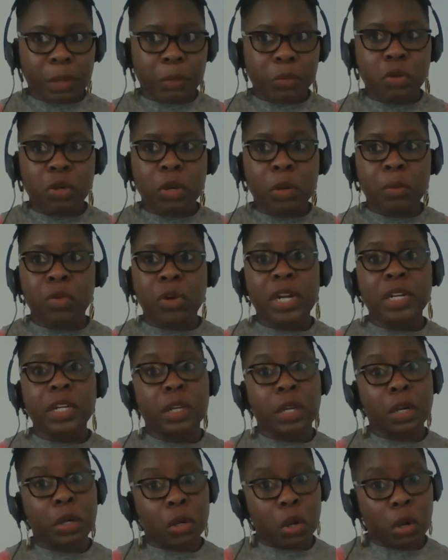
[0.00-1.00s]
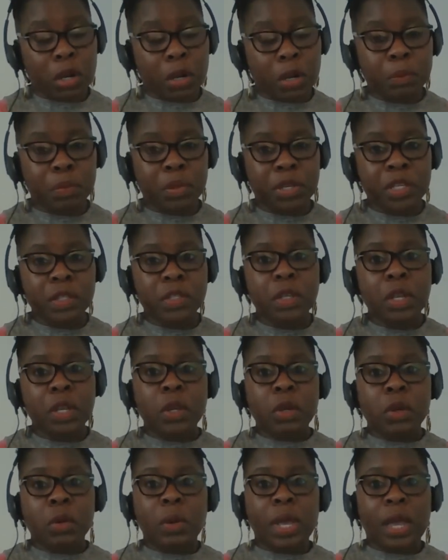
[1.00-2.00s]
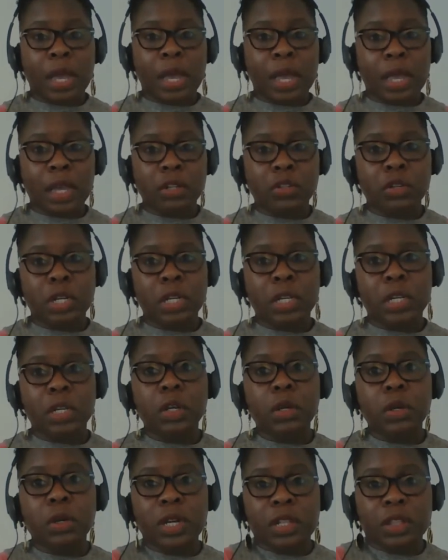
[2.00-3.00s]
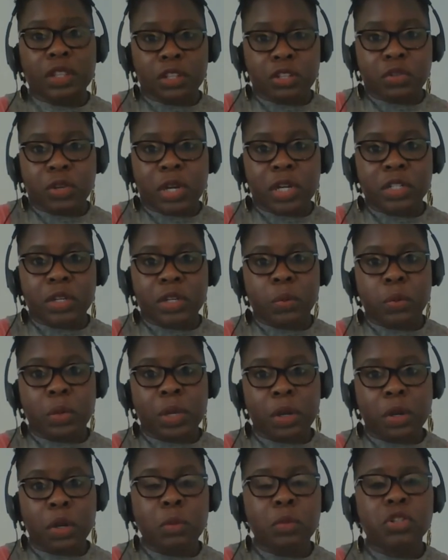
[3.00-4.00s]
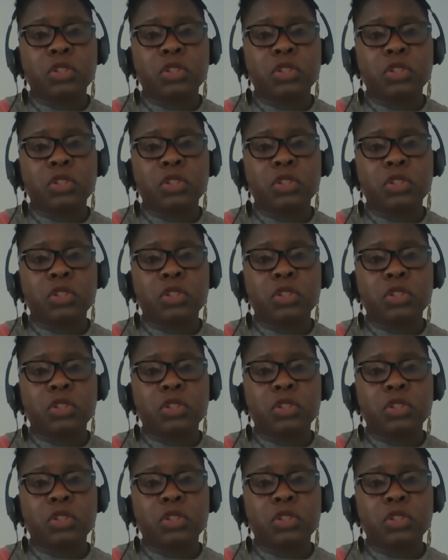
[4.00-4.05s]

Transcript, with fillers: except when I'm writing a longer piece where I actually look at the structure where